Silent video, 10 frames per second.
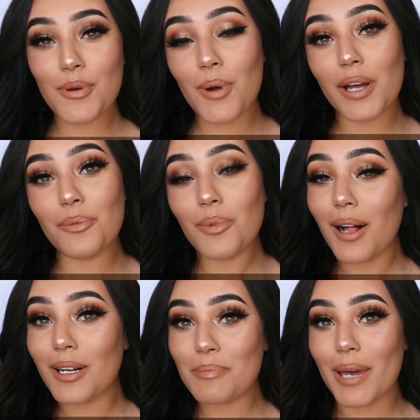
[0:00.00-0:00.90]
Everyone,
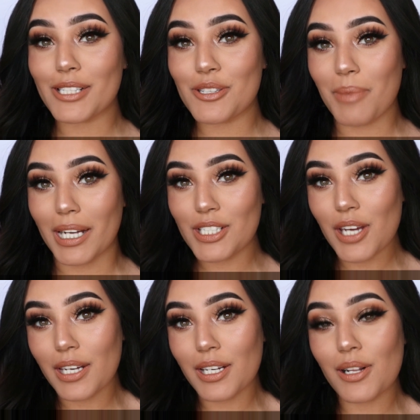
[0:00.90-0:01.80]
welcome back to my
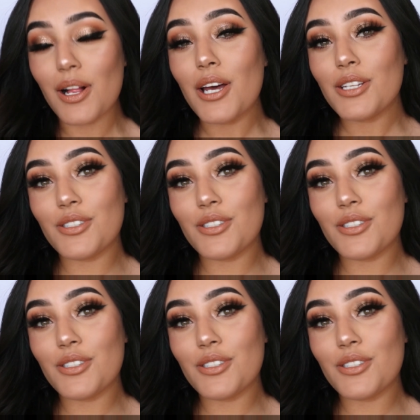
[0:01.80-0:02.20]
channel.